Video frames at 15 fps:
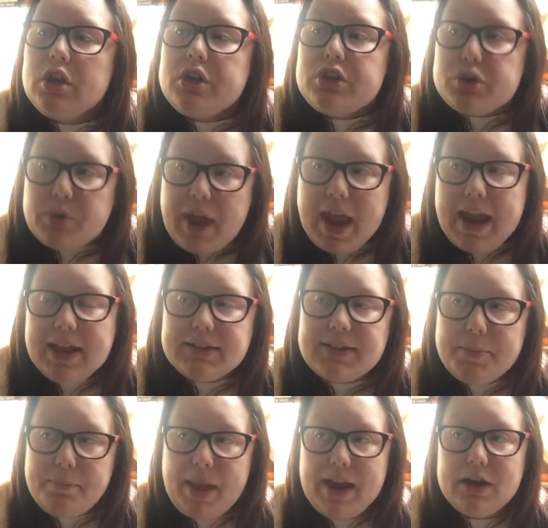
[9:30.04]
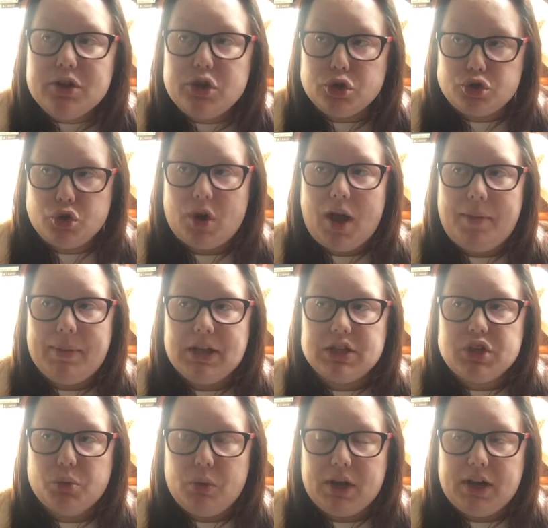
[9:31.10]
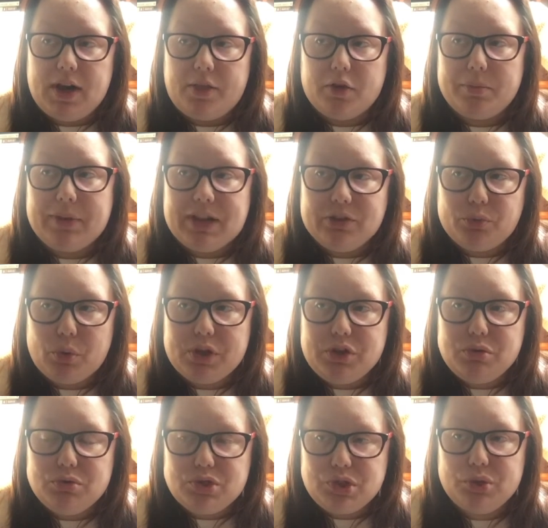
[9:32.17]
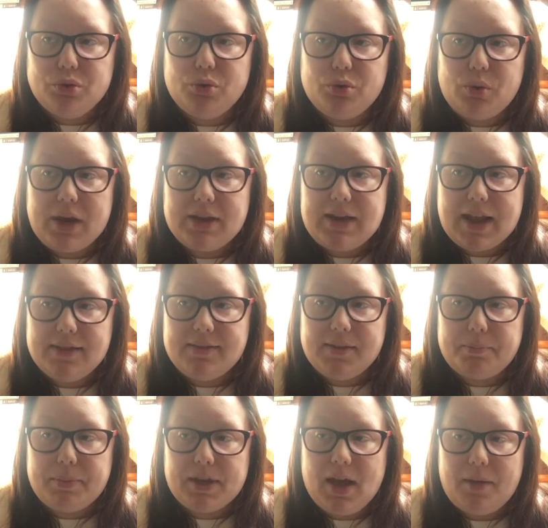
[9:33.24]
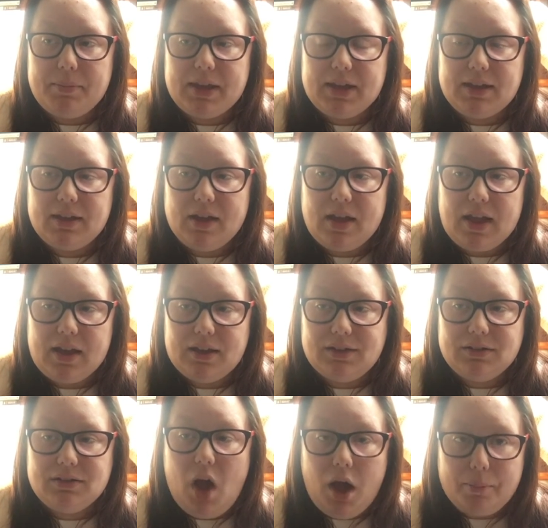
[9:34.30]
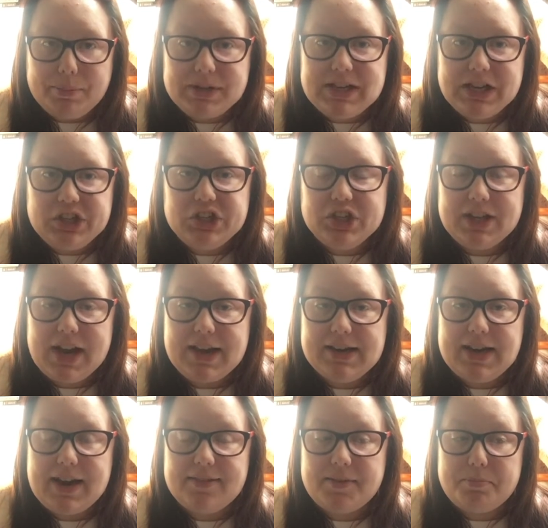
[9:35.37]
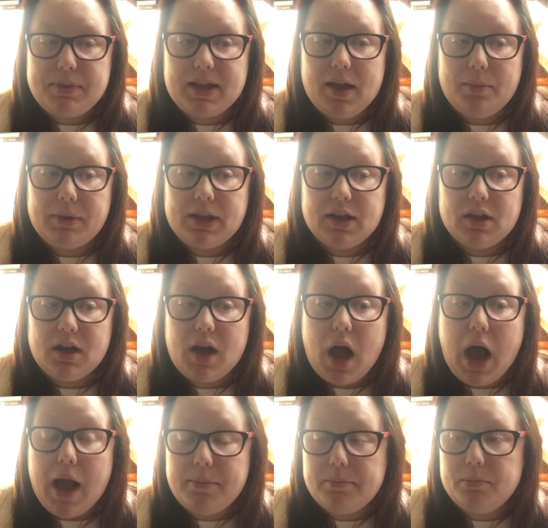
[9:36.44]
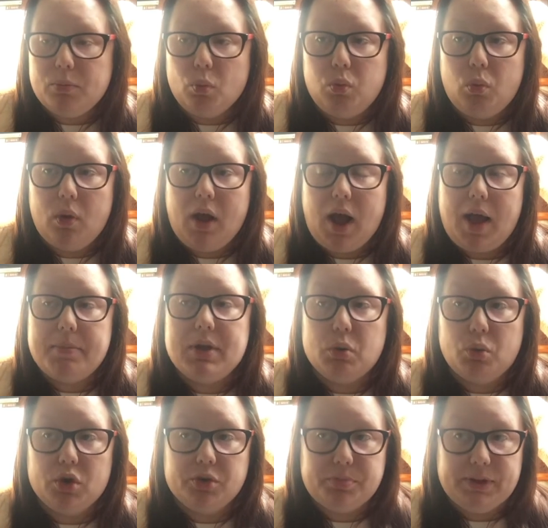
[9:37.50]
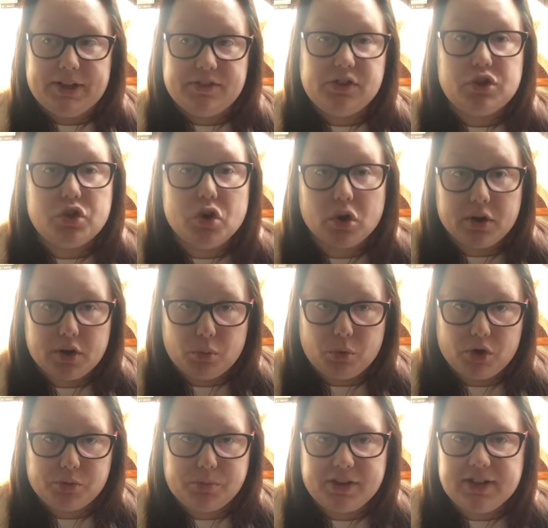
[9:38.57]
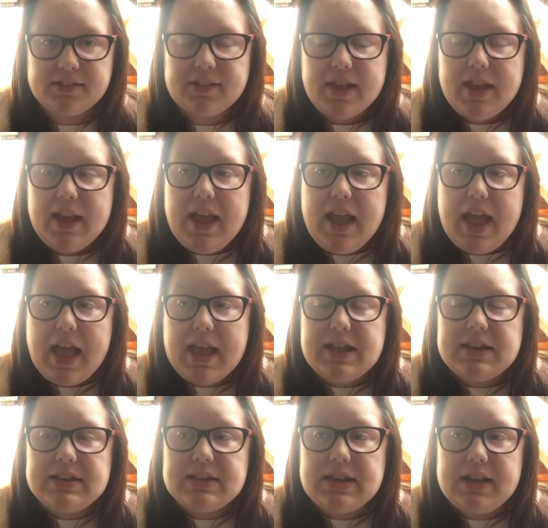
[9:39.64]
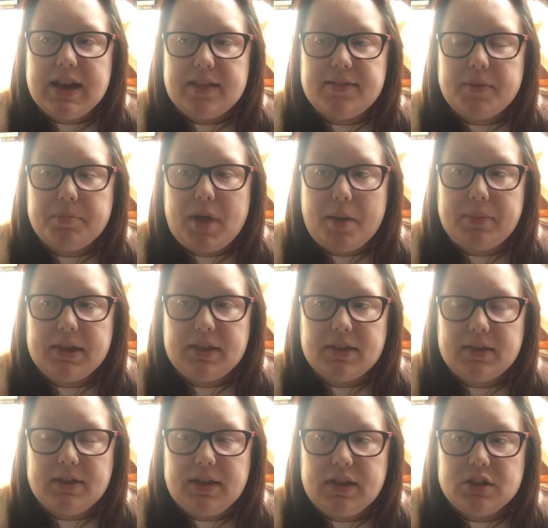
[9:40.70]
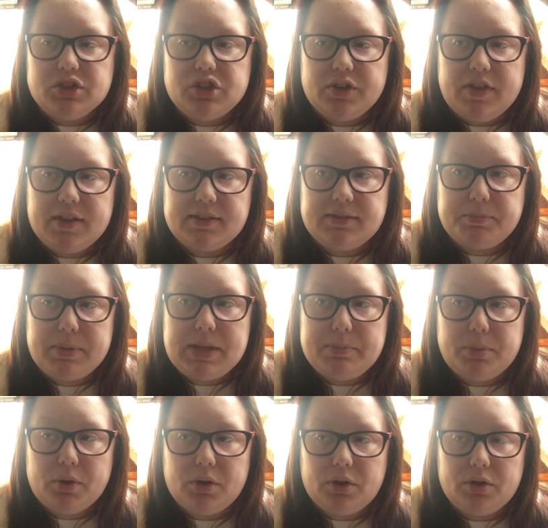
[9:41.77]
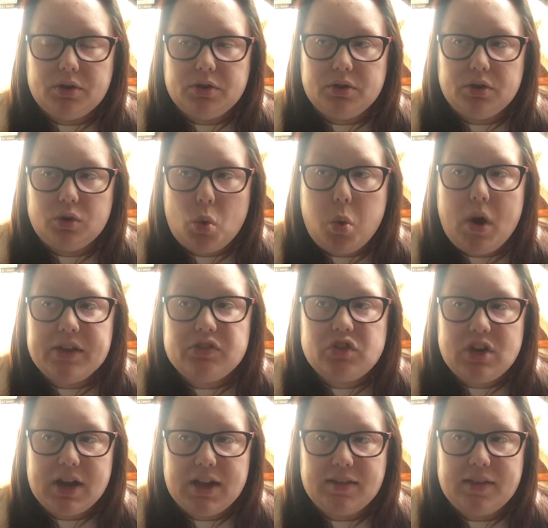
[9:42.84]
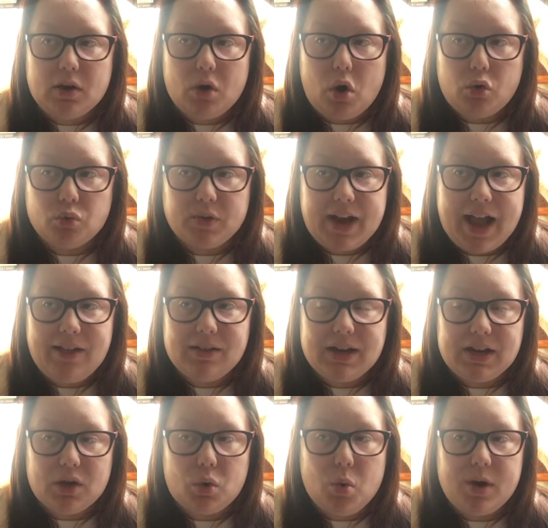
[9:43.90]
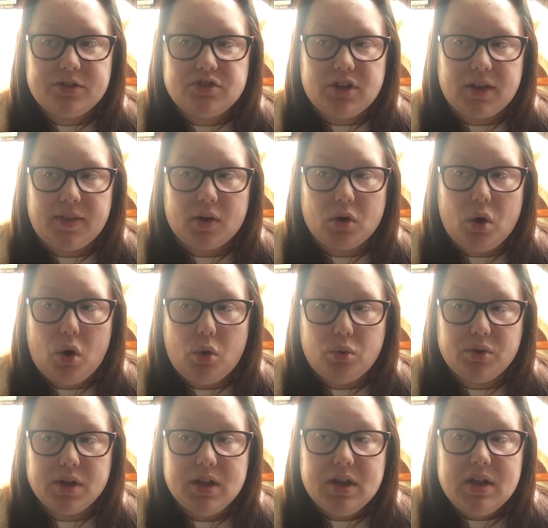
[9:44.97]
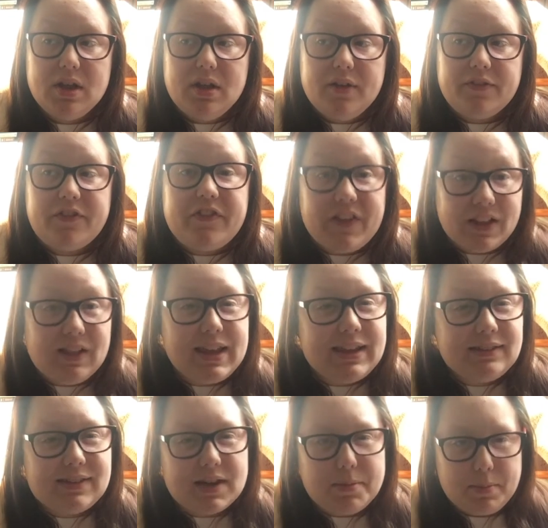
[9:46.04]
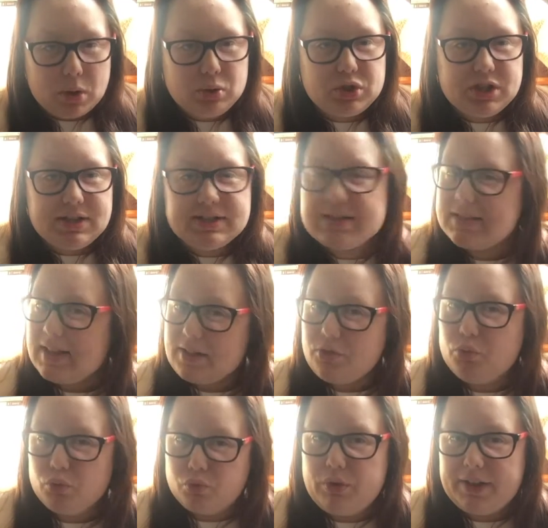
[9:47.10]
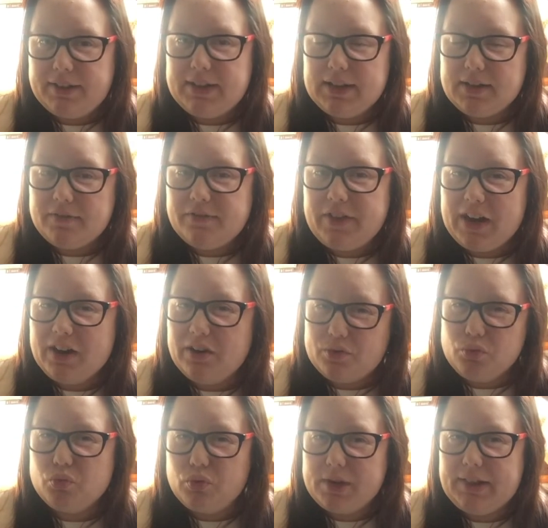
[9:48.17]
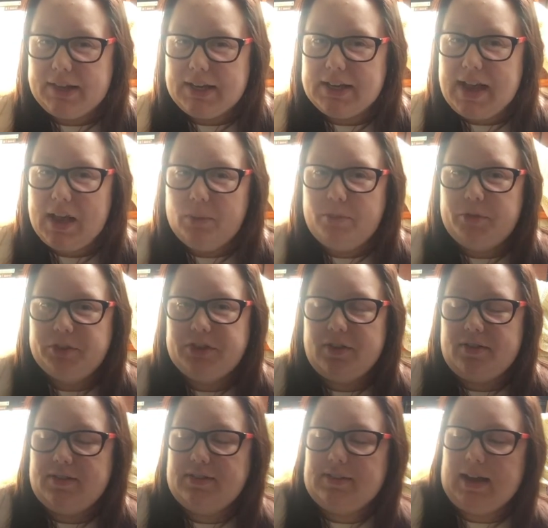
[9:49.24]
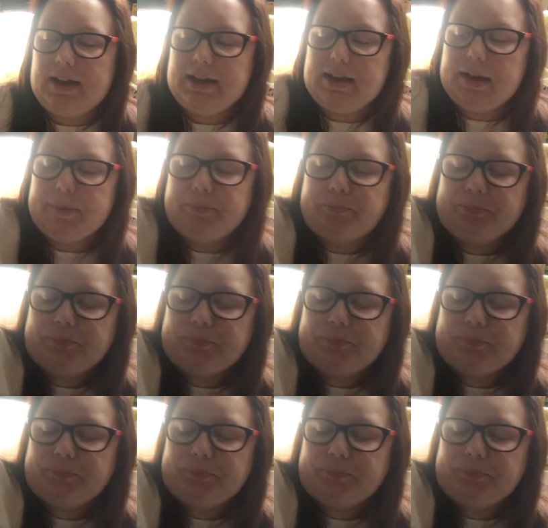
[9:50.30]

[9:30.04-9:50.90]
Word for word: You can't compare your trauma to one another because when you do, it ends up becoming a competition and it ends up becoming a I'm I'm in a worse place and you're in a worse place. And it ends up coming into this people questioning their own reality and questioning their own feelings and emotions and that's really unfair and really unhelpful to society.